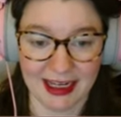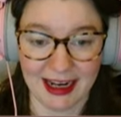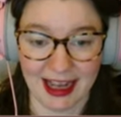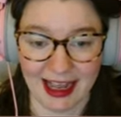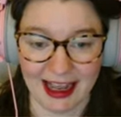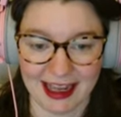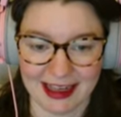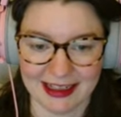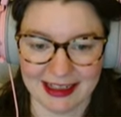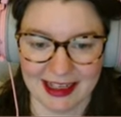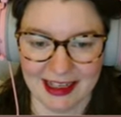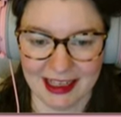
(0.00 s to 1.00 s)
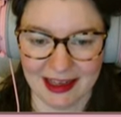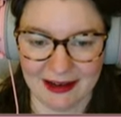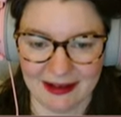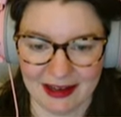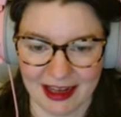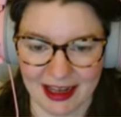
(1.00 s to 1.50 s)
Likes, thank
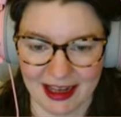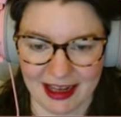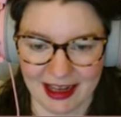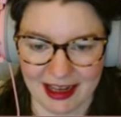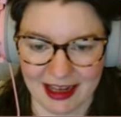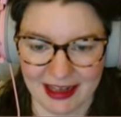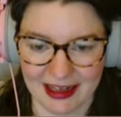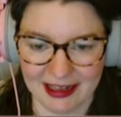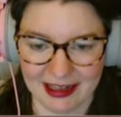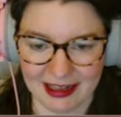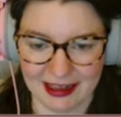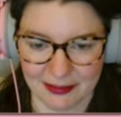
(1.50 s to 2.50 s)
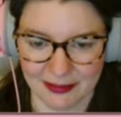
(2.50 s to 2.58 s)
you guys.